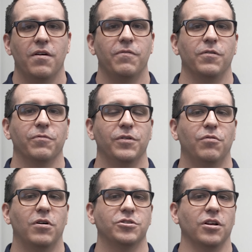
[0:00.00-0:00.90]
Feel free to
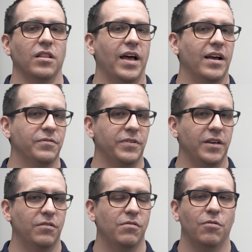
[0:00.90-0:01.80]
watch our last
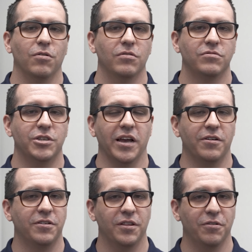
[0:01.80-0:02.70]
video or check
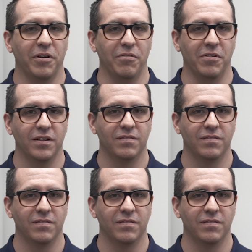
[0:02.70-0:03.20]
out another great one.